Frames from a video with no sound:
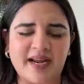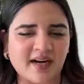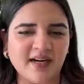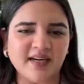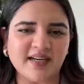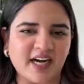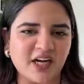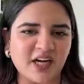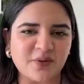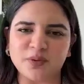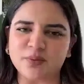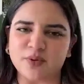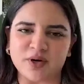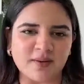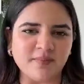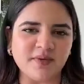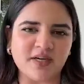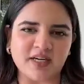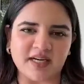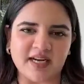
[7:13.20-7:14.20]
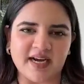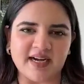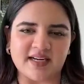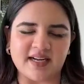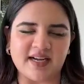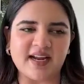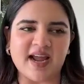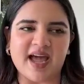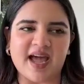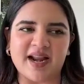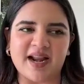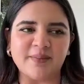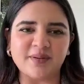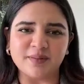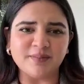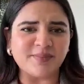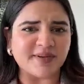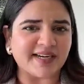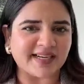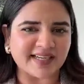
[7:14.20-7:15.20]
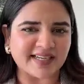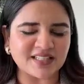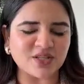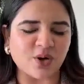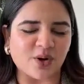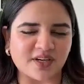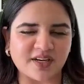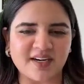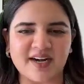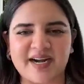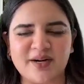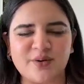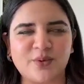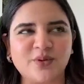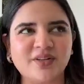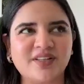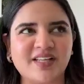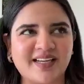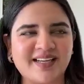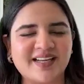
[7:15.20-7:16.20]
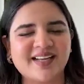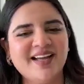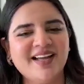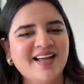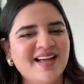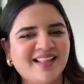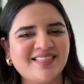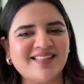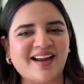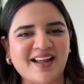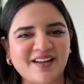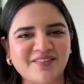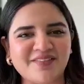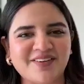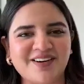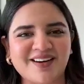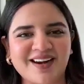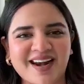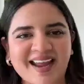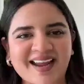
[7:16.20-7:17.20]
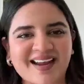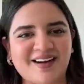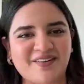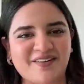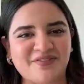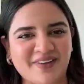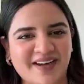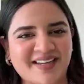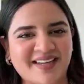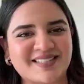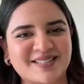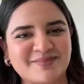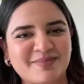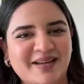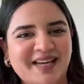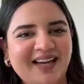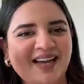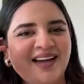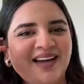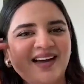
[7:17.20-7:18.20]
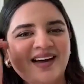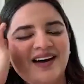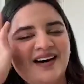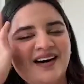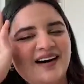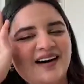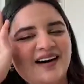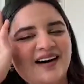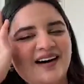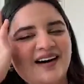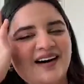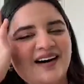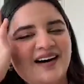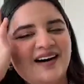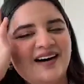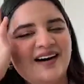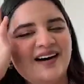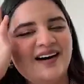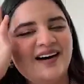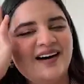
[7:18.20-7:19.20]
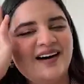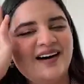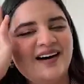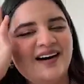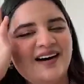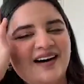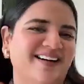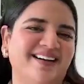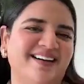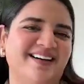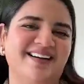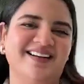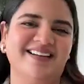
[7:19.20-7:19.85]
am like content with what I'm creating and I'm completely sorted, I don't think that ever like affects me. So yeah.